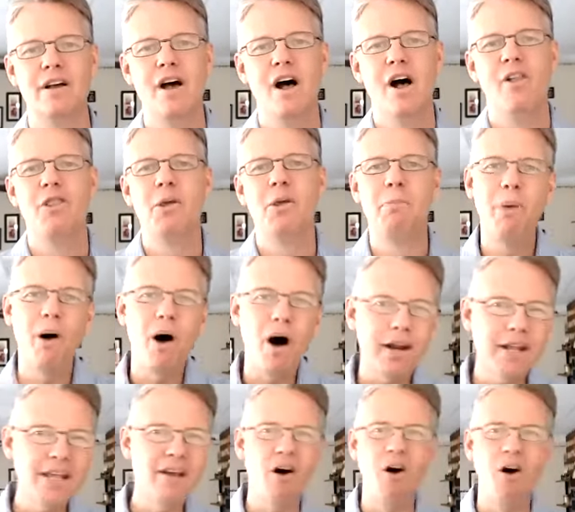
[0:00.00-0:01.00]
The
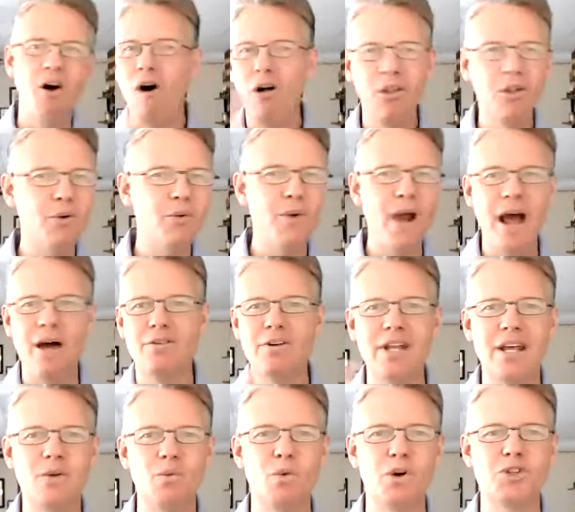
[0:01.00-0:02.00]
body all around
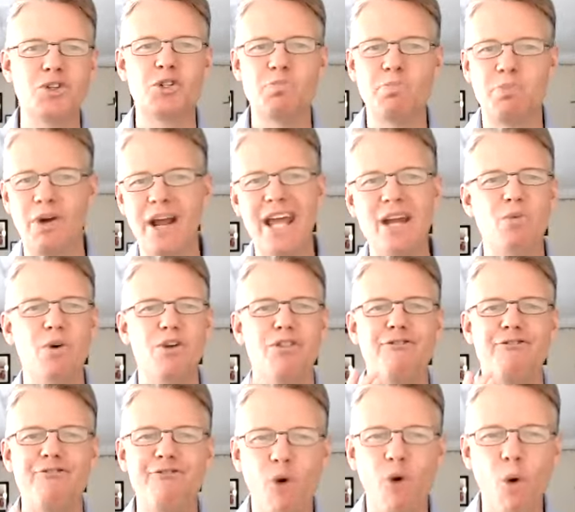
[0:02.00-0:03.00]
it was sprayed with
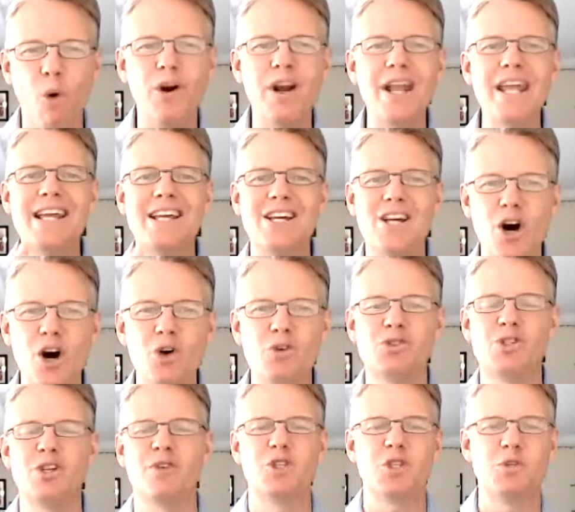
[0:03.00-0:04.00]
40
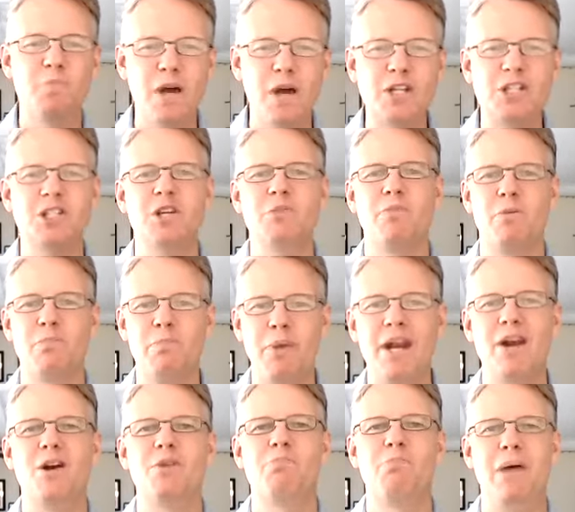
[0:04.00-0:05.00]
coats of specially
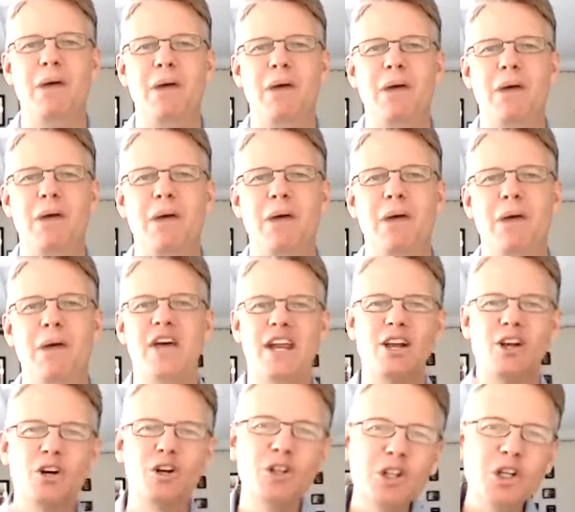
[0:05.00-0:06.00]
prepared paint that
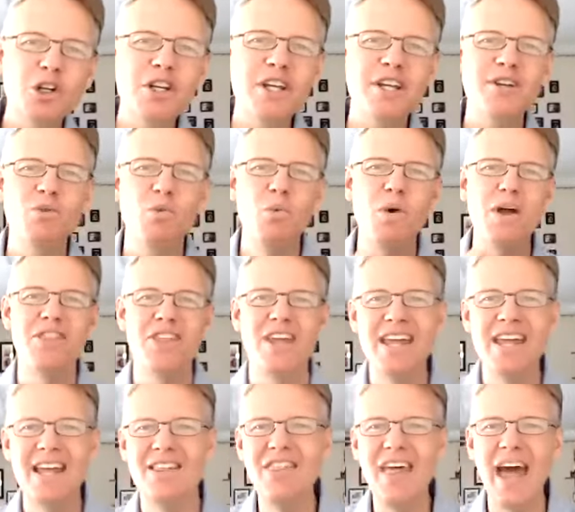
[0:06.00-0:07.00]
included
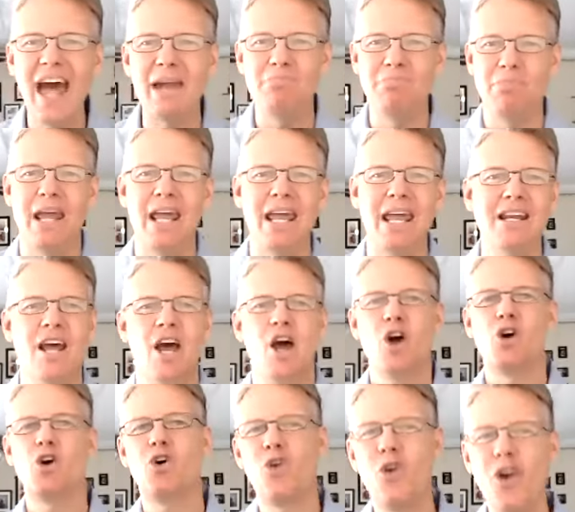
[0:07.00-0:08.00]
within that paint
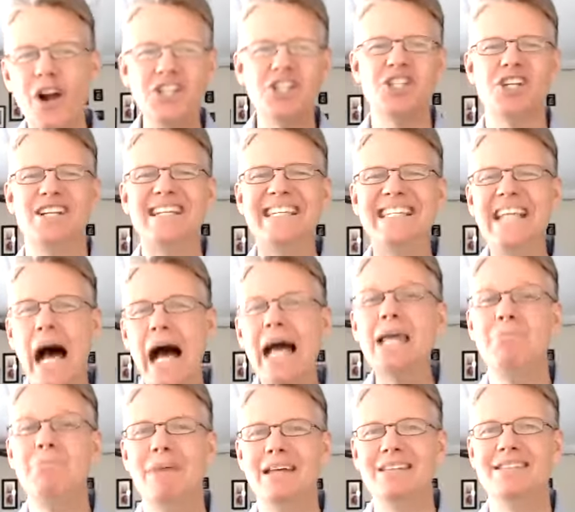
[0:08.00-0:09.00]
crushed
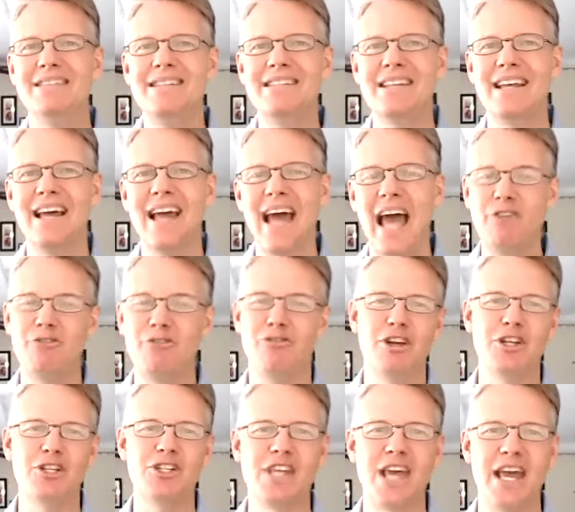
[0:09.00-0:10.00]
diamonds and
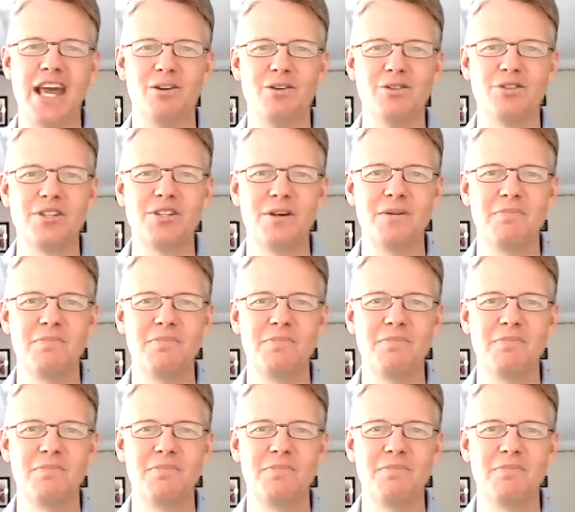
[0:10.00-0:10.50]
fish scales.